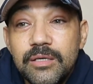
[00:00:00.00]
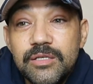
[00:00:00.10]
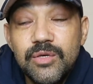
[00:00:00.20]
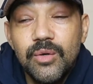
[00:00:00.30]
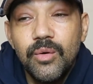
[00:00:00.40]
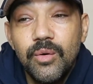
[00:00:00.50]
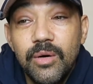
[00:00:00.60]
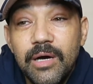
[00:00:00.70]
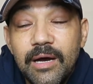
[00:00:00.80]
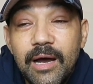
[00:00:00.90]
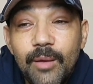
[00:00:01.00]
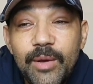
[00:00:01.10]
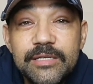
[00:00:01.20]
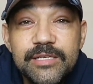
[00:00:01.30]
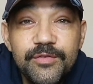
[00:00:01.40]
So I
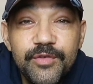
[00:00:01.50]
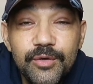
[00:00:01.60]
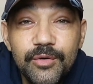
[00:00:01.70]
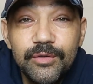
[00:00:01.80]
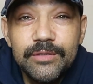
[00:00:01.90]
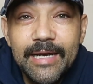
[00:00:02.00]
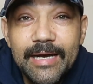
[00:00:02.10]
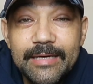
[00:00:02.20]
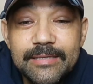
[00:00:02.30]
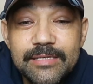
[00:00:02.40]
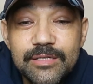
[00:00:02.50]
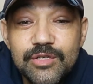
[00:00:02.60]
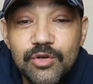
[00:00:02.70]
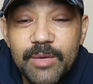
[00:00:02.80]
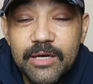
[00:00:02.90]
went to the funeral and
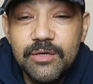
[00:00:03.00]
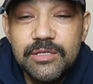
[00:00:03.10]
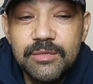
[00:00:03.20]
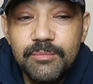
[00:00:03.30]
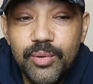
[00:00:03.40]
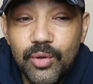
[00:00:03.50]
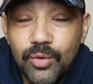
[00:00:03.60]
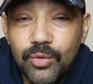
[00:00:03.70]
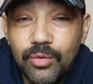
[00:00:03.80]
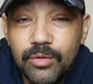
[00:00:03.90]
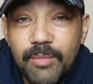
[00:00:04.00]
saw my cousin Paul.